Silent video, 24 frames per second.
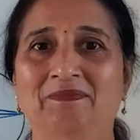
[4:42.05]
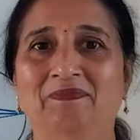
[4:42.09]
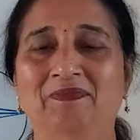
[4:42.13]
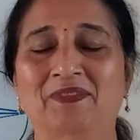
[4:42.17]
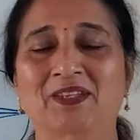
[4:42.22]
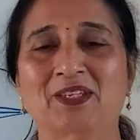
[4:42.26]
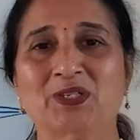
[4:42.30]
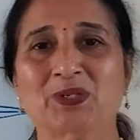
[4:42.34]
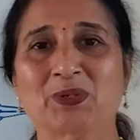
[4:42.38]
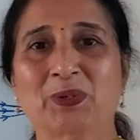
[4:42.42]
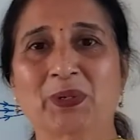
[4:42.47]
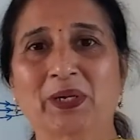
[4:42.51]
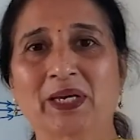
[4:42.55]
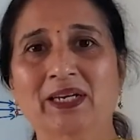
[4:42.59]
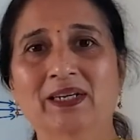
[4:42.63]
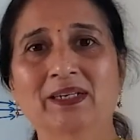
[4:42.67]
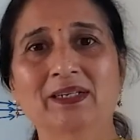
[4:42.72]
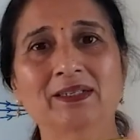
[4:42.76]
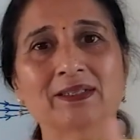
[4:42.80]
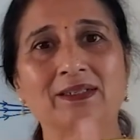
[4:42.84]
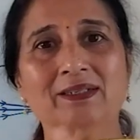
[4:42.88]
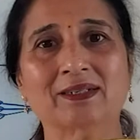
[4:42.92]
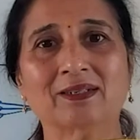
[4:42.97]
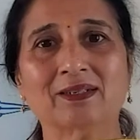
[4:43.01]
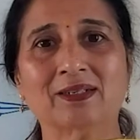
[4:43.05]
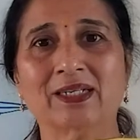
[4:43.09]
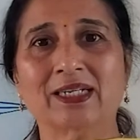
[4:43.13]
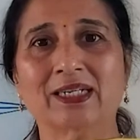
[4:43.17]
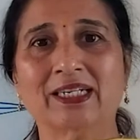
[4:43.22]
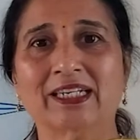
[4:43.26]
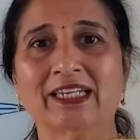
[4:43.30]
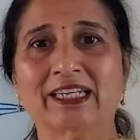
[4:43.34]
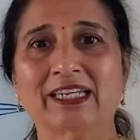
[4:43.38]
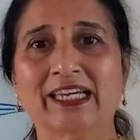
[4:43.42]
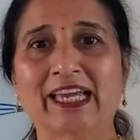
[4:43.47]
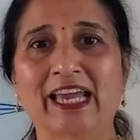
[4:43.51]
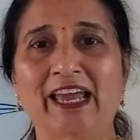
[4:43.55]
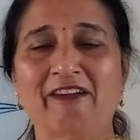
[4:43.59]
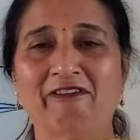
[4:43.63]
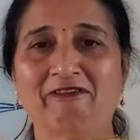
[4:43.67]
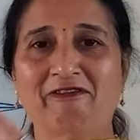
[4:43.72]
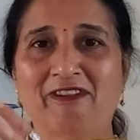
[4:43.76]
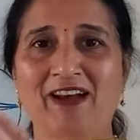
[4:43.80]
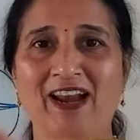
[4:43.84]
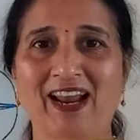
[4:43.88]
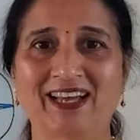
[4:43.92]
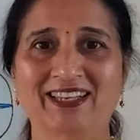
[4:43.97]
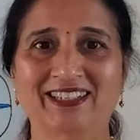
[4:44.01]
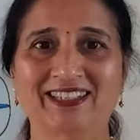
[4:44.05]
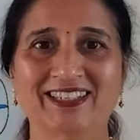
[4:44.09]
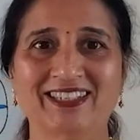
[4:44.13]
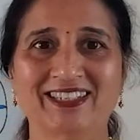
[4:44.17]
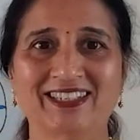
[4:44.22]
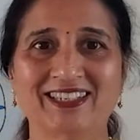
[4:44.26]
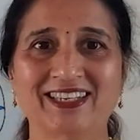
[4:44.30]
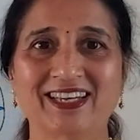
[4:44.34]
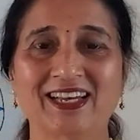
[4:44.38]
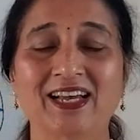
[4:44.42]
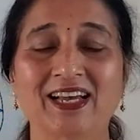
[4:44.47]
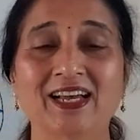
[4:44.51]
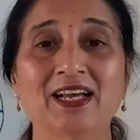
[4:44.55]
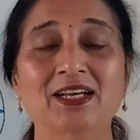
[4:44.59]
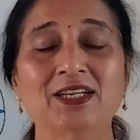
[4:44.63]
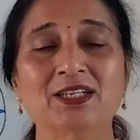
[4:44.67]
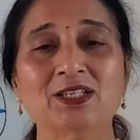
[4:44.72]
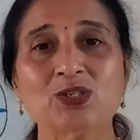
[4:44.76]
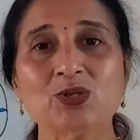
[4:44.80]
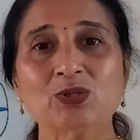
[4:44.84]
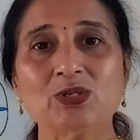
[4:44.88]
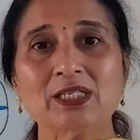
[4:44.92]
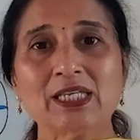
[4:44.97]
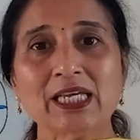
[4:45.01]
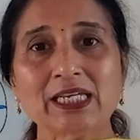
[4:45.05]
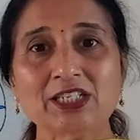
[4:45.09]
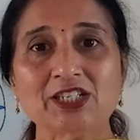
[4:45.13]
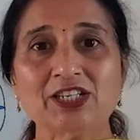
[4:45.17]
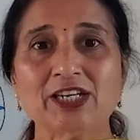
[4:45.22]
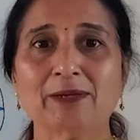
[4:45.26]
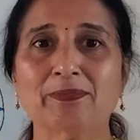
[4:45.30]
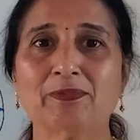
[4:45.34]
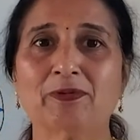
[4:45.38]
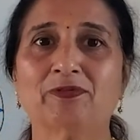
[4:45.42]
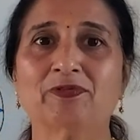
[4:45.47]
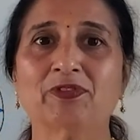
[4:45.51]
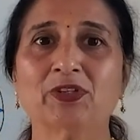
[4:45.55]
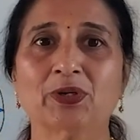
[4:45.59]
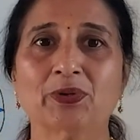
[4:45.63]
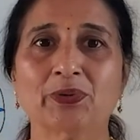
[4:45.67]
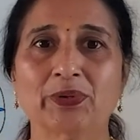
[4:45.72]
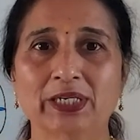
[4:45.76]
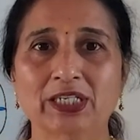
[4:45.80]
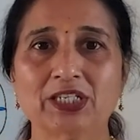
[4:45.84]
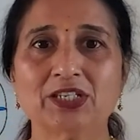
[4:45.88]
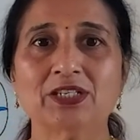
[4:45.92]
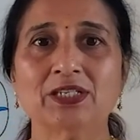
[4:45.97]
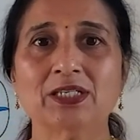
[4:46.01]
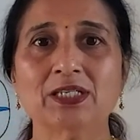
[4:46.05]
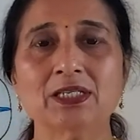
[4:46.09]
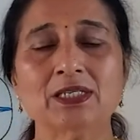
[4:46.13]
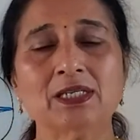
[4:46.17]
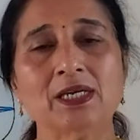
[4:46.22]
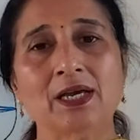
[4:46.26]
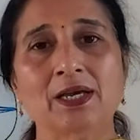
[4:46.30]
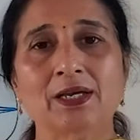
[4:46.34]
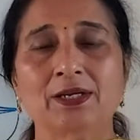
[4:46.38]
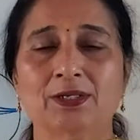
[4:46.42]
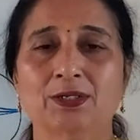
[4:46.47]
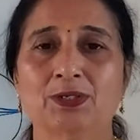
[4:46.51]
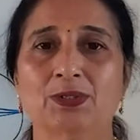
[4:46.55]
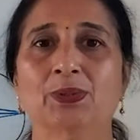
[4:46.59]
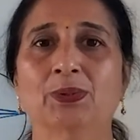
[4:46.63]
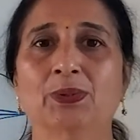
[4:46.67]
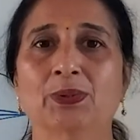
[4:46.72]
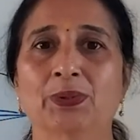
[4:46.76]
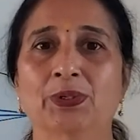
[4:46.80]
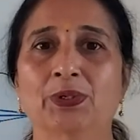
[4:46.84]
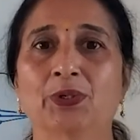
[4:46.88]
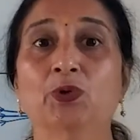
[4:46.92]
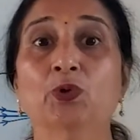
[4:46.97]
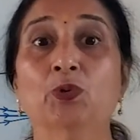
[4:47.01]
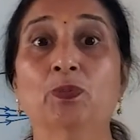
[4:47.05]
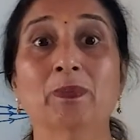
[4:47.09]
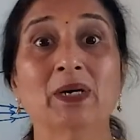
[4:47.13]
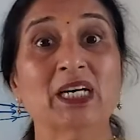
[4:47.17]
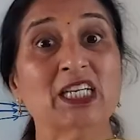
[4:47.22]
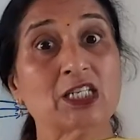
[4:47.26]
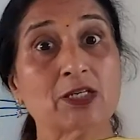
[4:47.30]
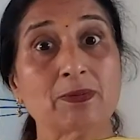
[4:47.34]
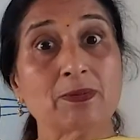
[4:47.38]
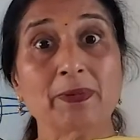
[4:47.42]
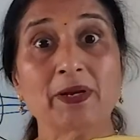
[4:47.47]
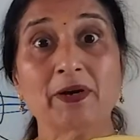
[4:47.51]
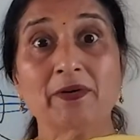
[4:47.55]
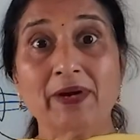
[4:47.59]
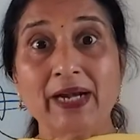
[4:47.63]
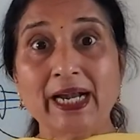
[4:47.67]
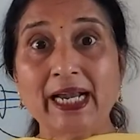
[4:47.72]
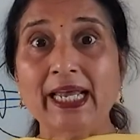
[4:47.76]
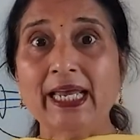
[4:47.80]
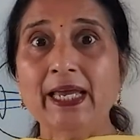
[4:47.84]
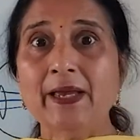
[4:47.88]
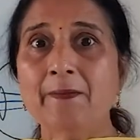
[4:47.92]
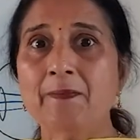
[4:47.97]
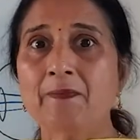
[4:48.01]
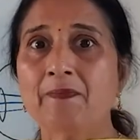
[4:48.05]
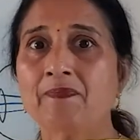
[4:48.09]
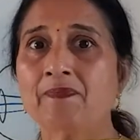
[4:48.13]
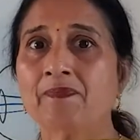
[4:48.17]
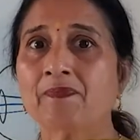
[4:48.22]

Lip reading: So here, concave lens. So such type of the questions. So you must be ready.